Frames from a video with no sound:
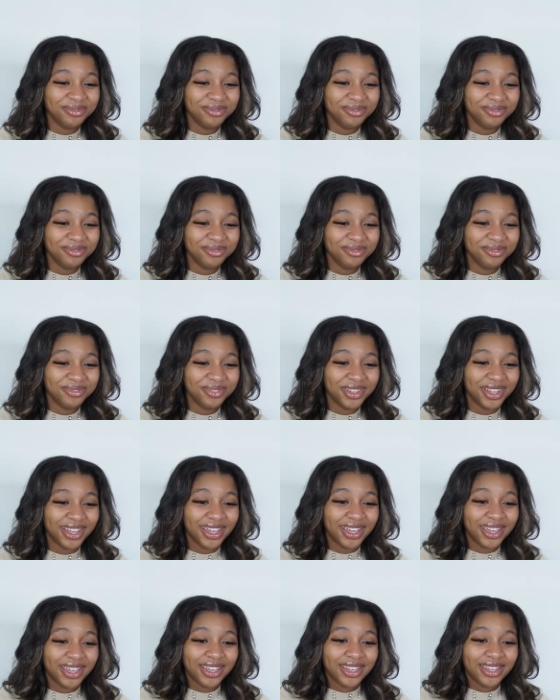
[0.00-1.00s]
is an
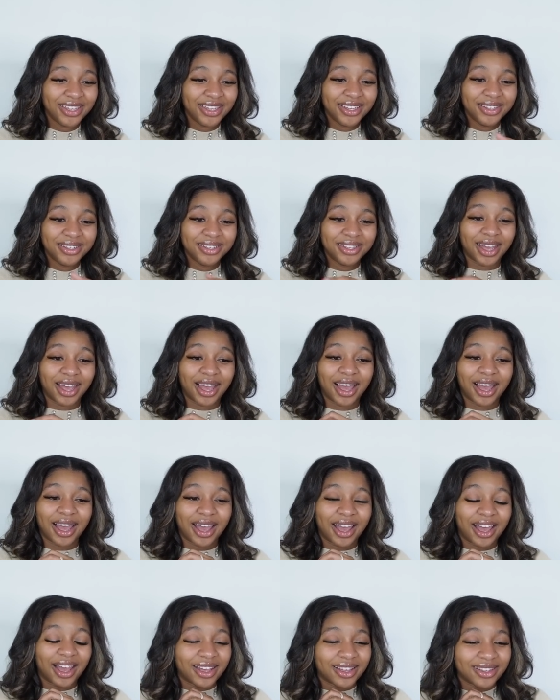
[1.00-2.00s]
amazing day.
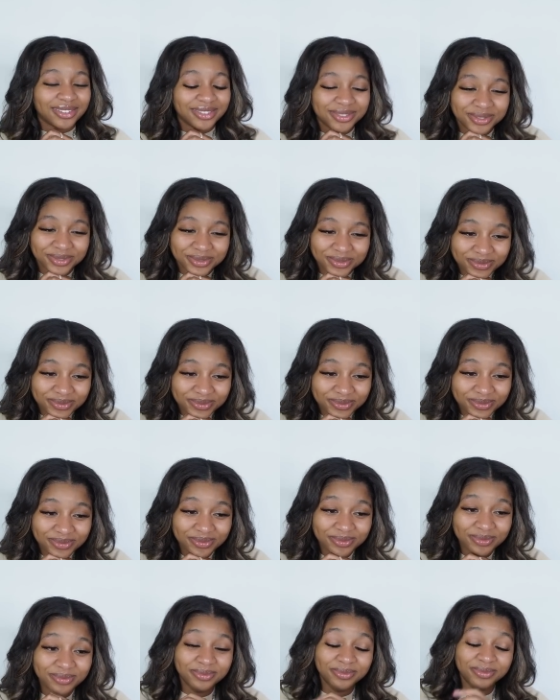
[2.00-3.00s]
And
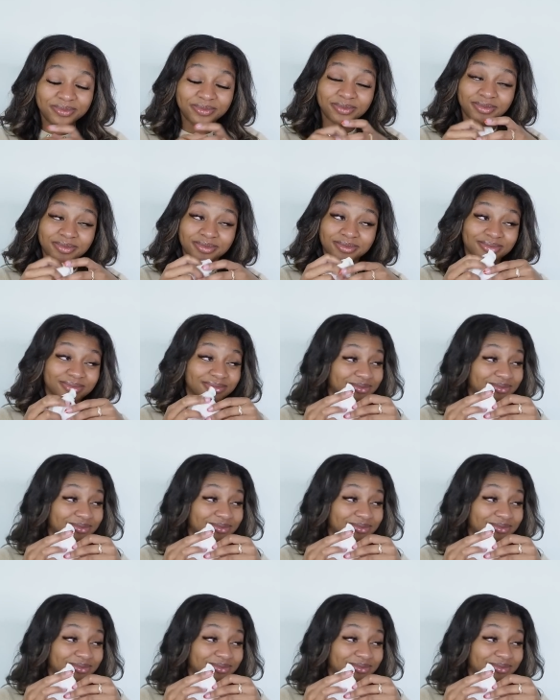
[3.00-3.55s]
today is